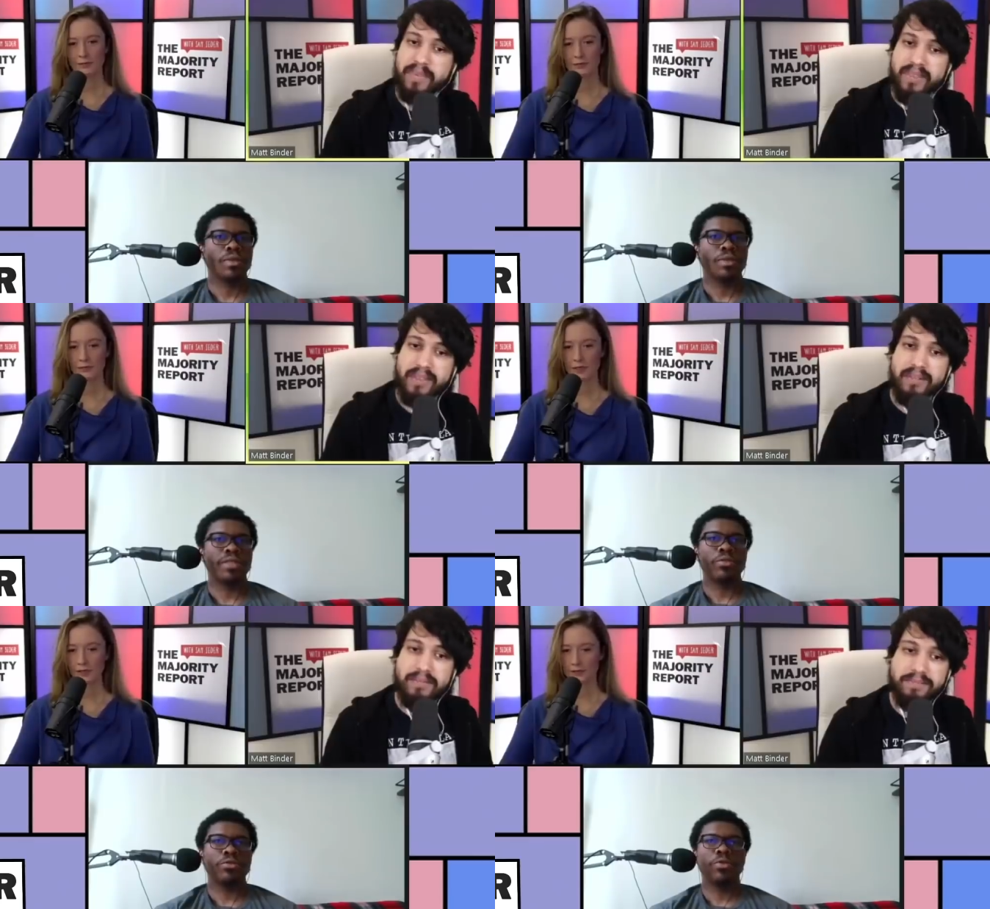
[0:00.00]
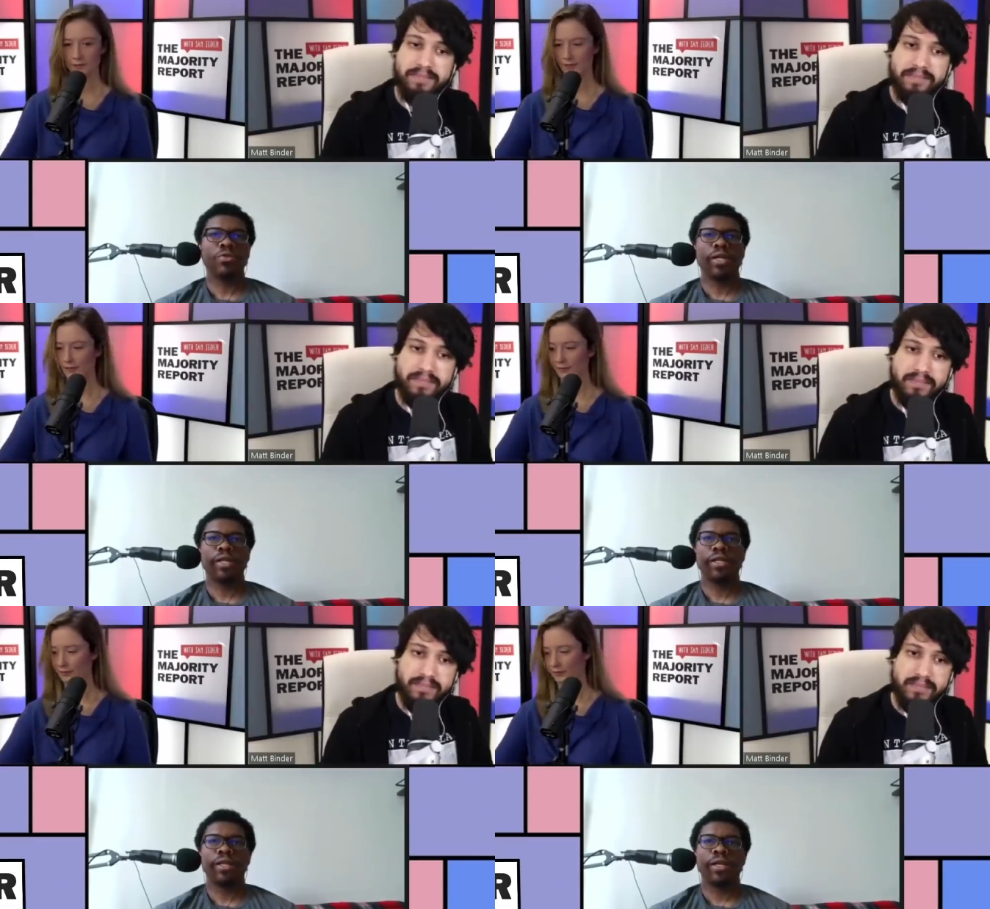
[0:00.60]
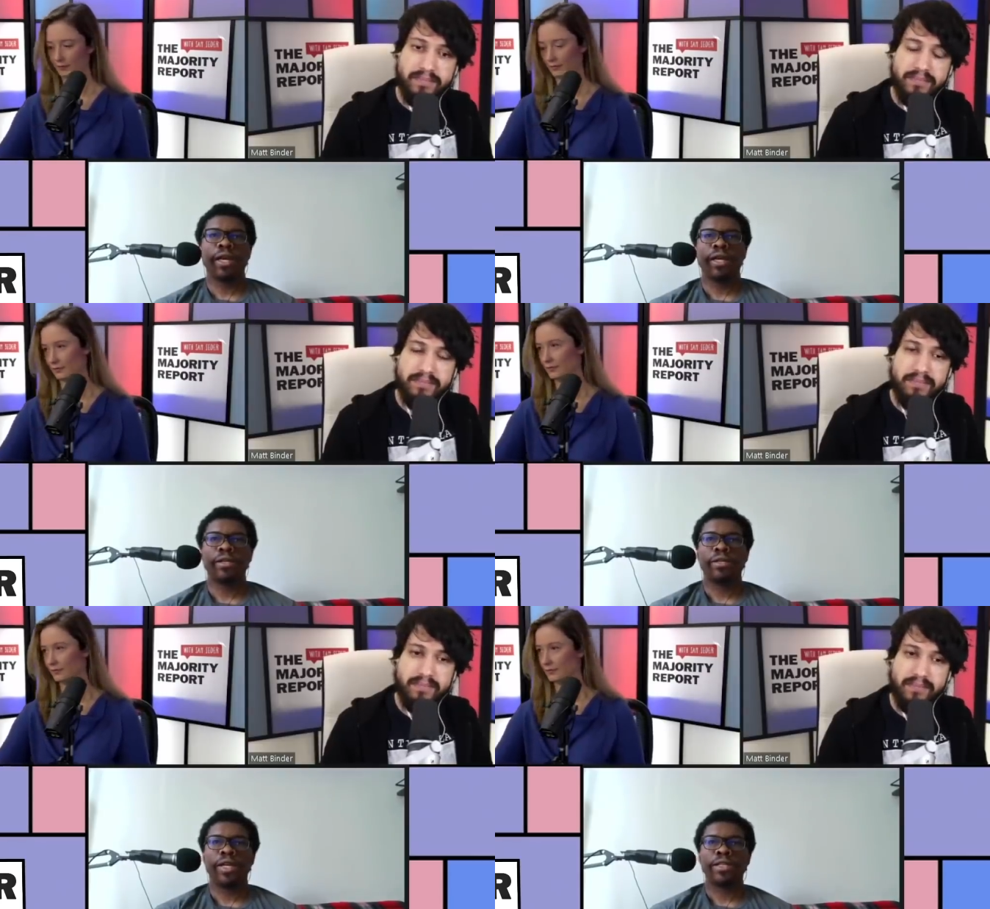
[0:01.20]
Speaker 1: Yeah, and- also why they
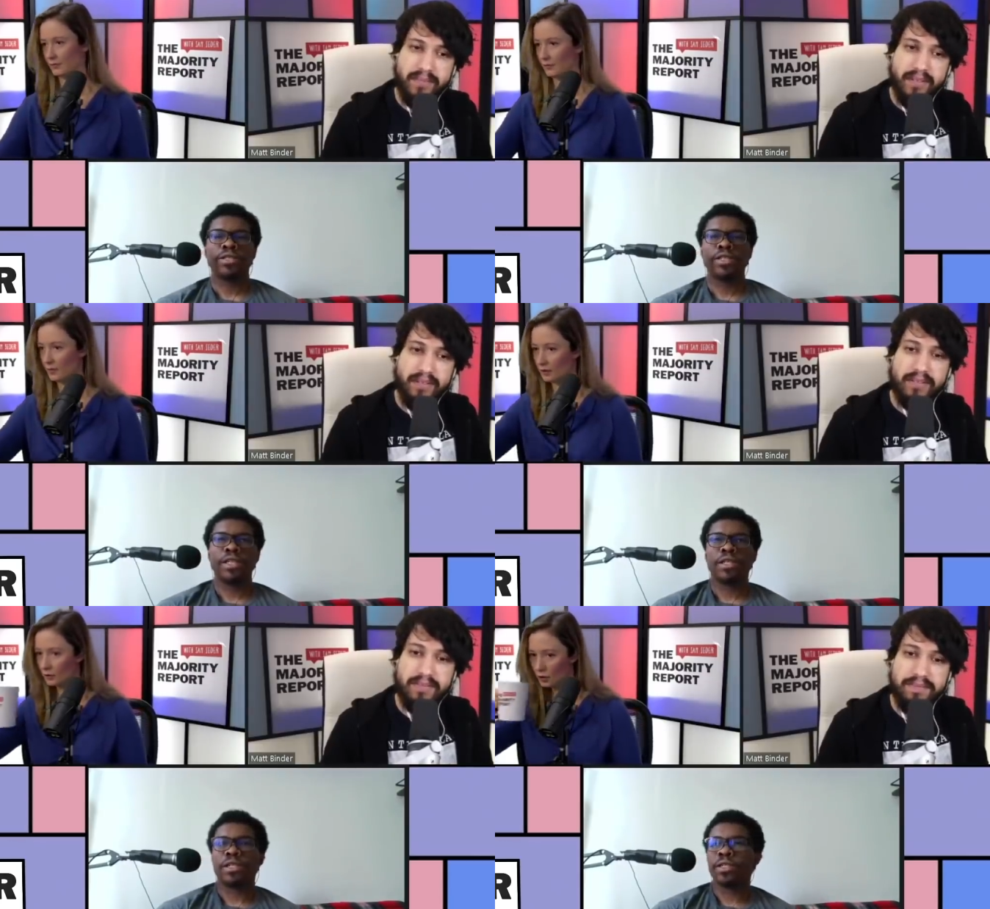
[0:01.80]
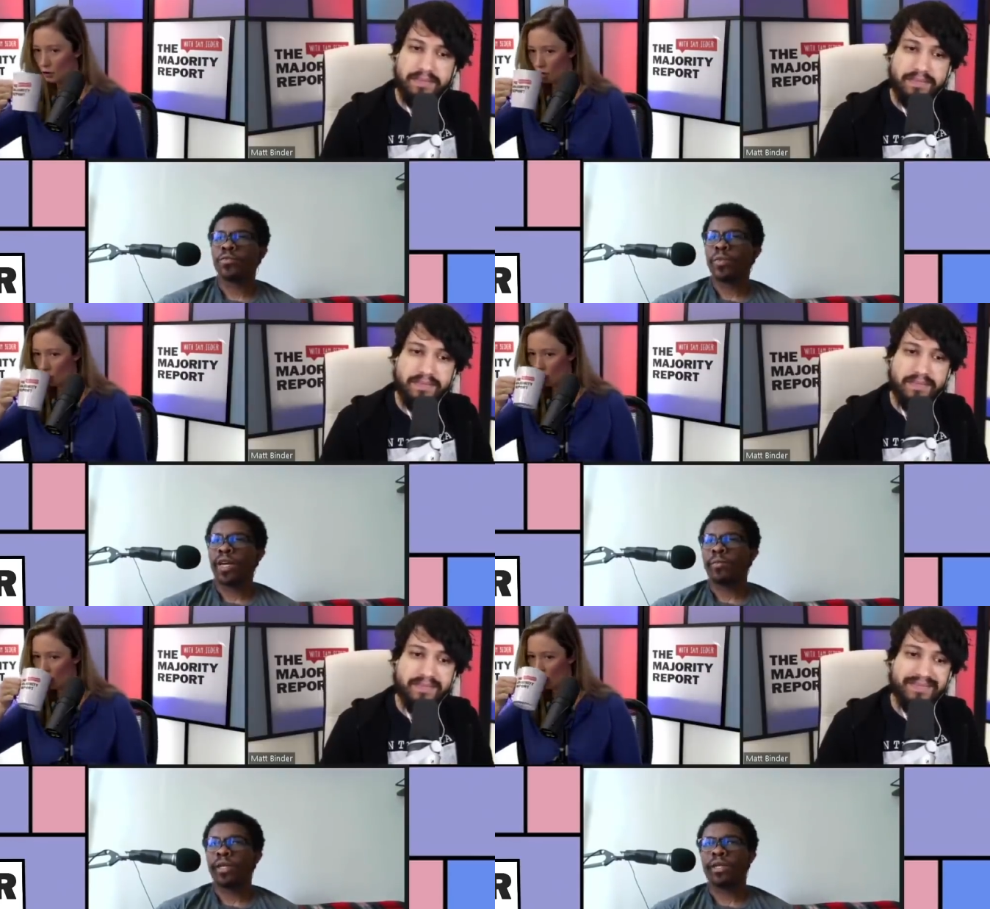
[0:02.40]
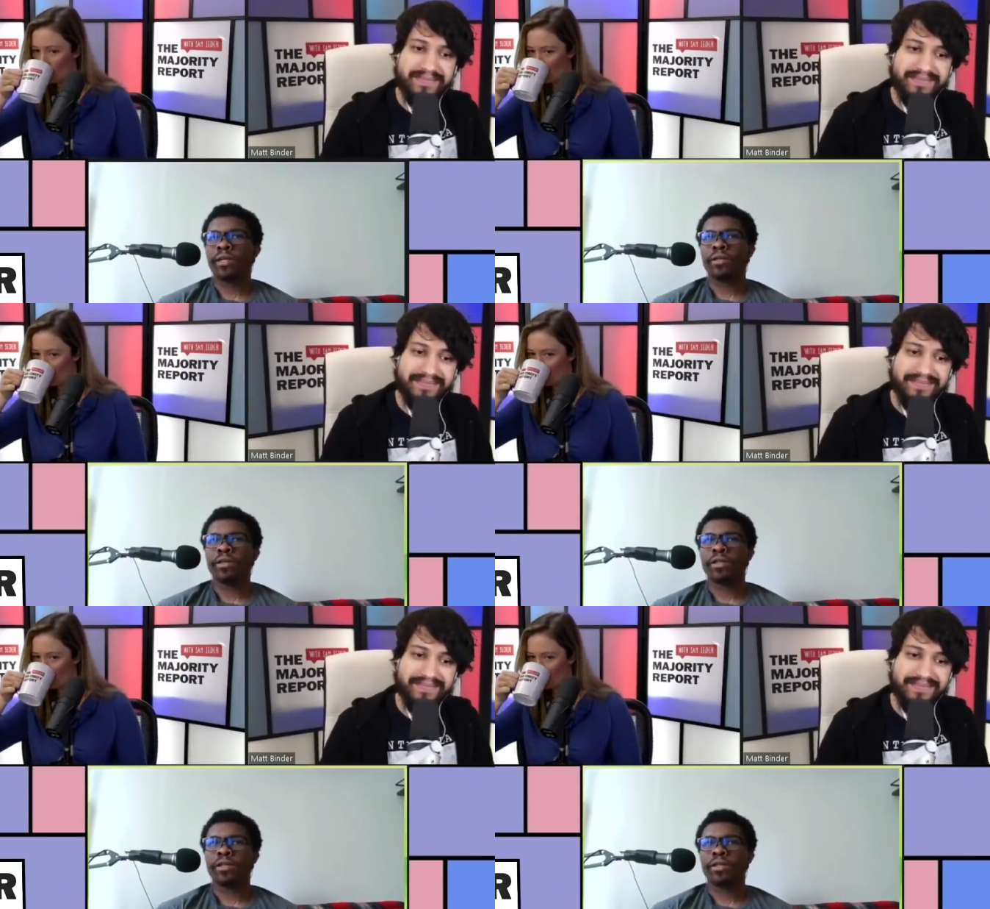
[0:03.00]
added that scene at the end of Batman,